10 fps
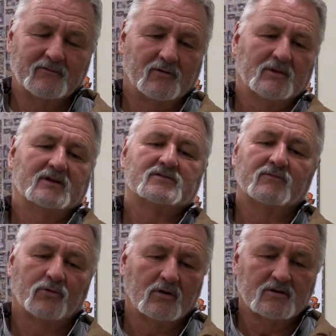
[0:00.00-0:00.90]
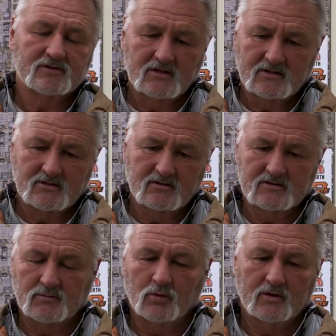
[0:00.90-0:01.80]
information for our discussion
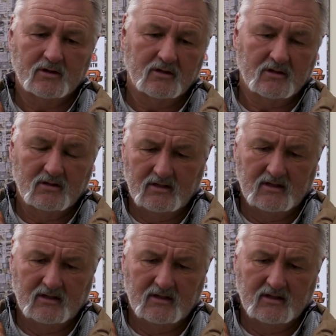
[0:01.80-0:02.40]
this morning, and